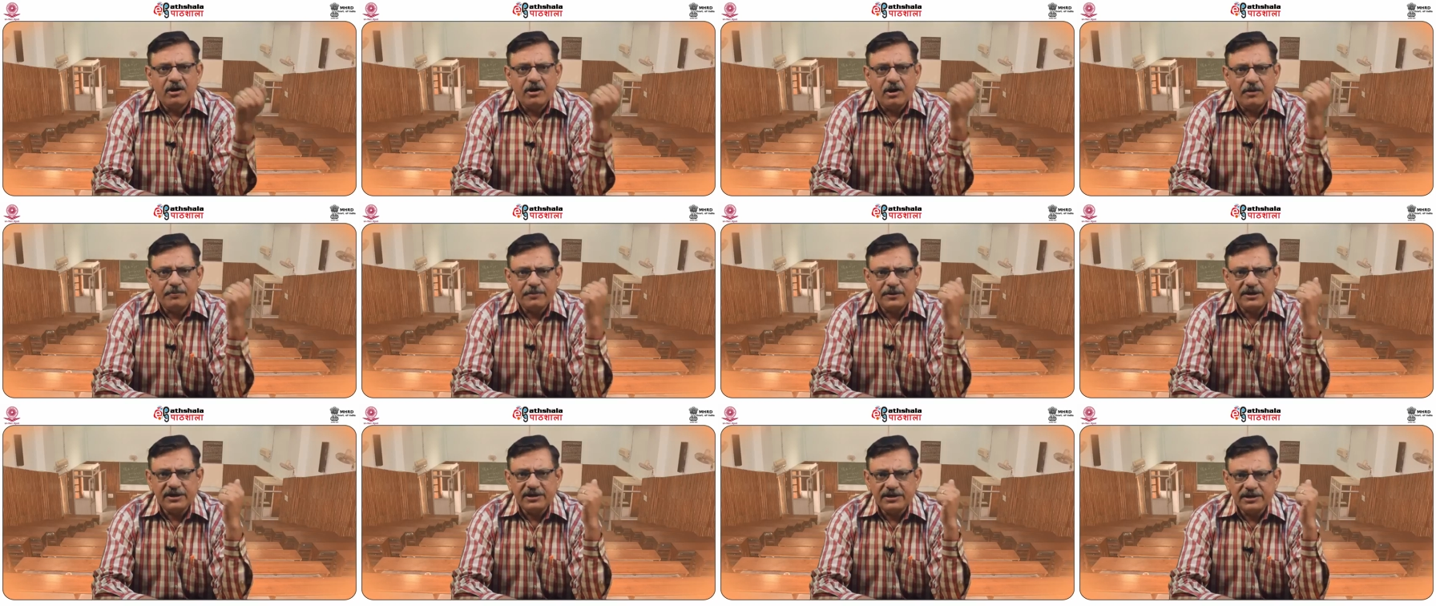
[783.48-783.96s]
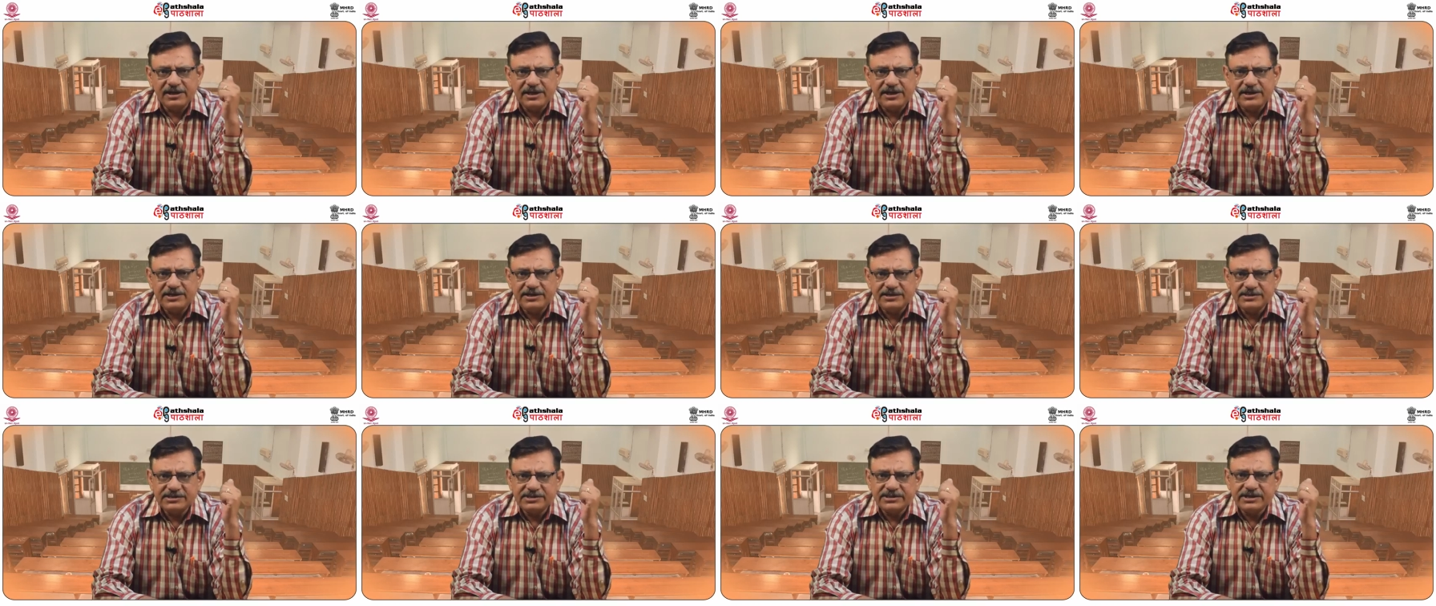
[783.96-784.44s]
Optical
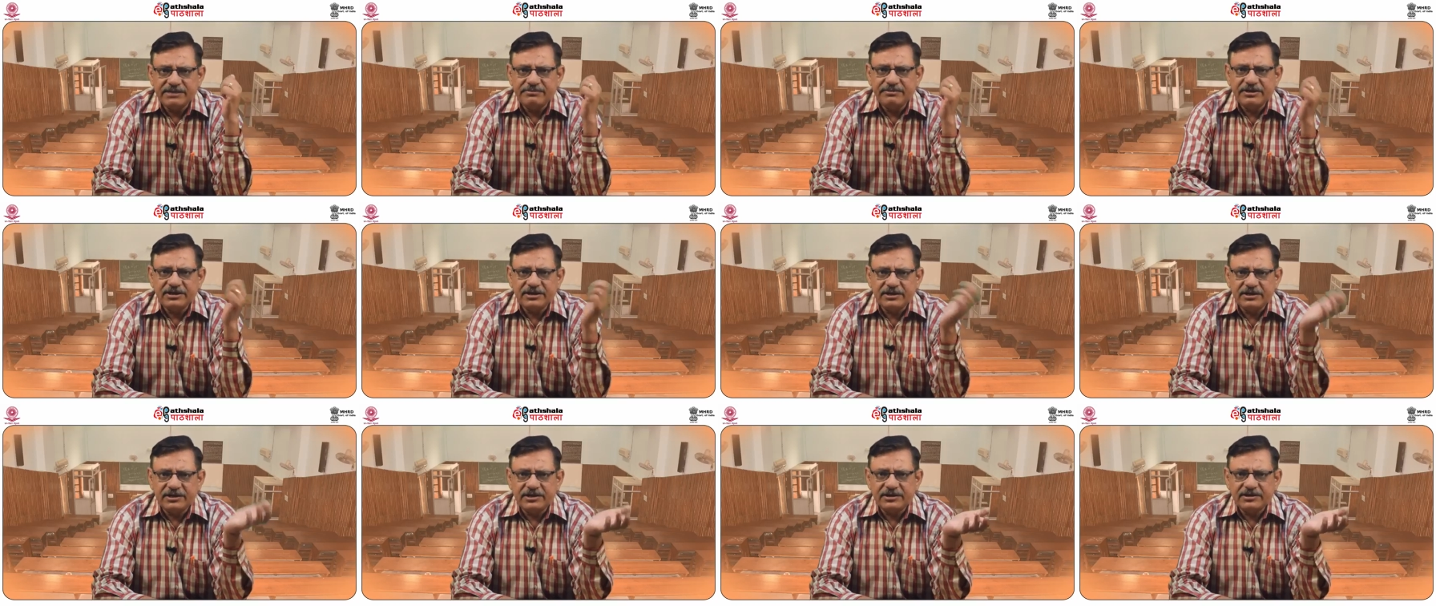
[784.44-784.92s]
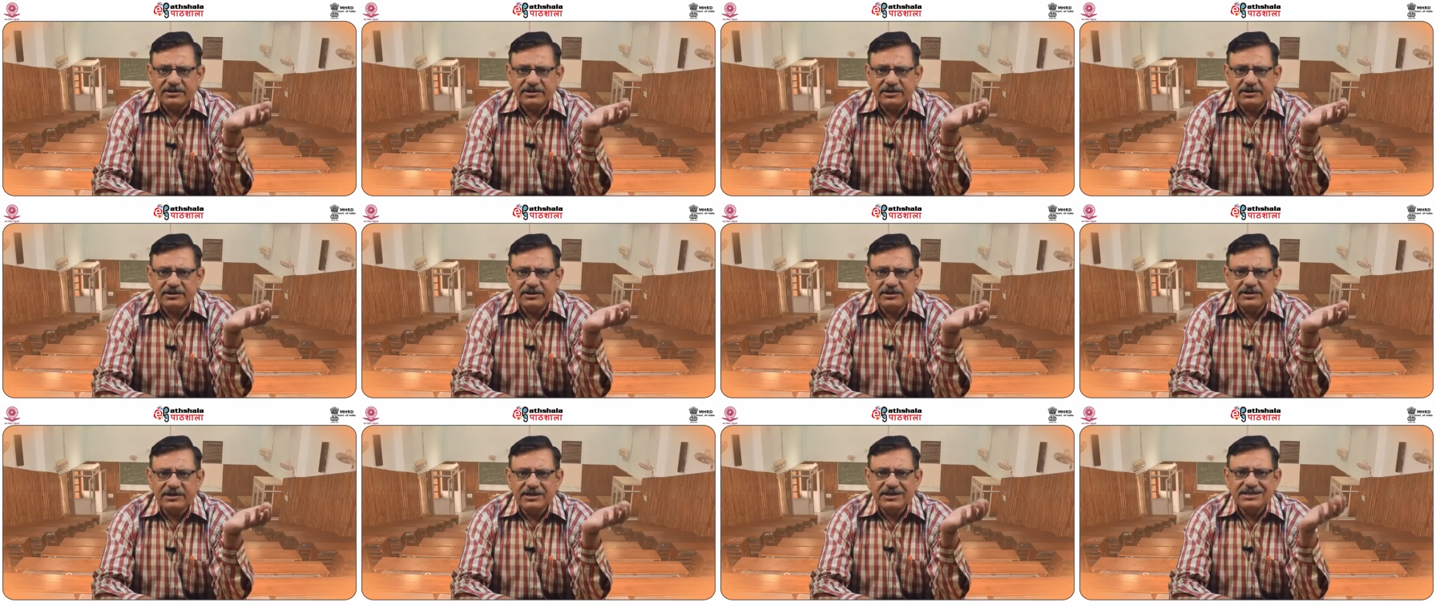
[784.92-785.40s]
gain in
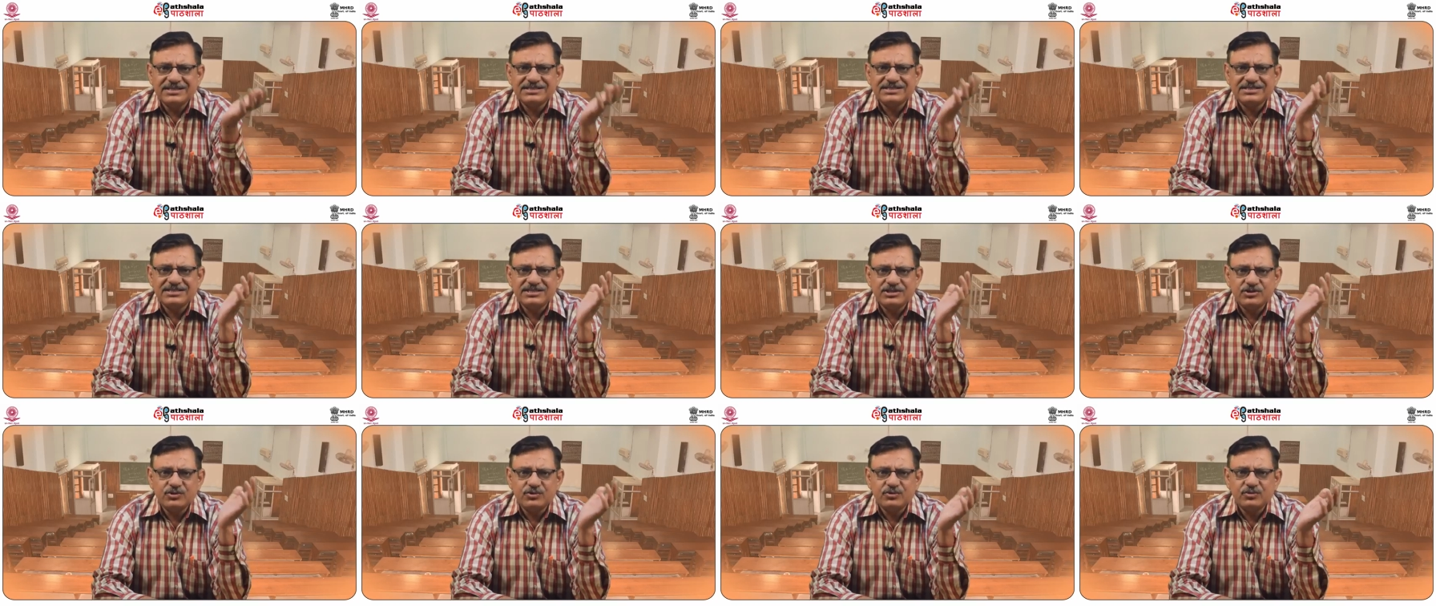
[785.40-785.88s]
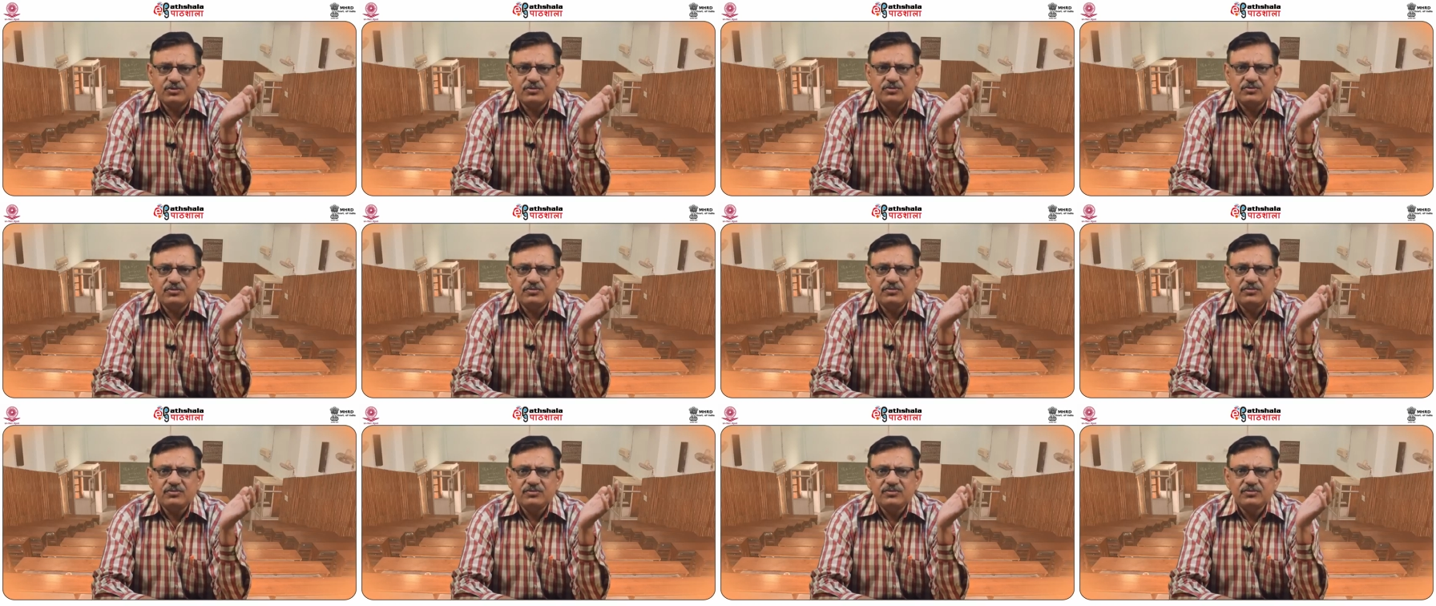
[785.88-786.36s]
semiconductor is due
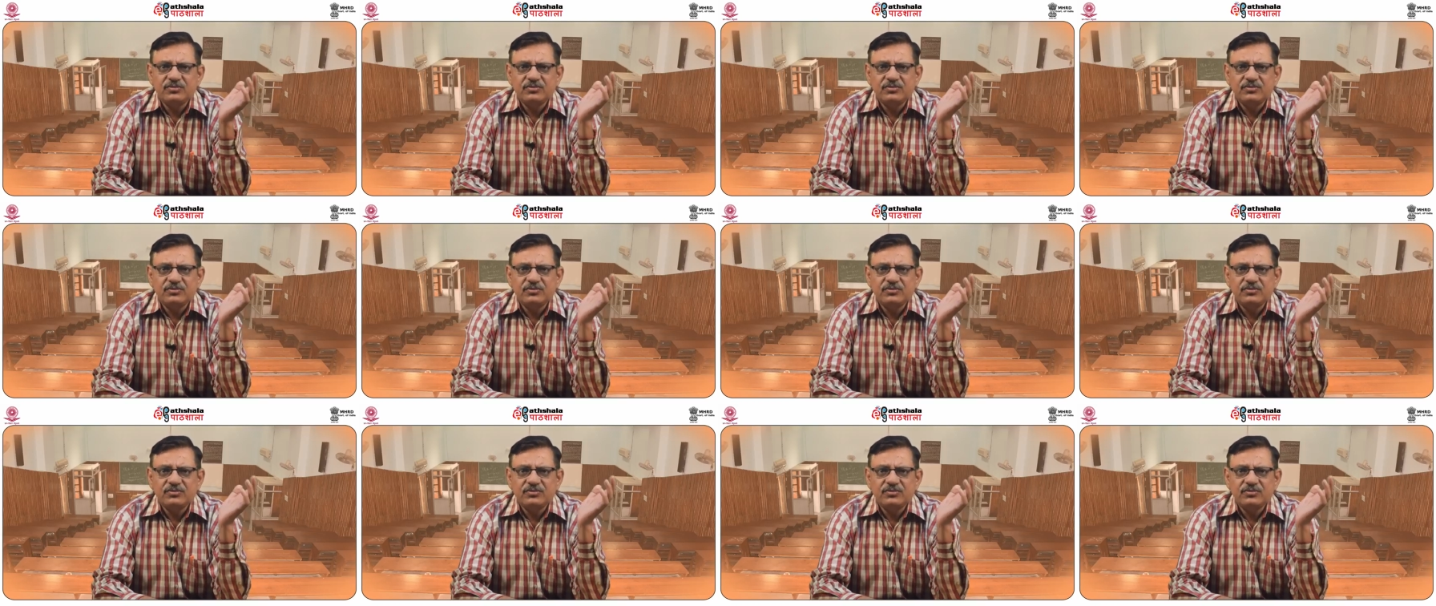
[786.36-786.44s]
to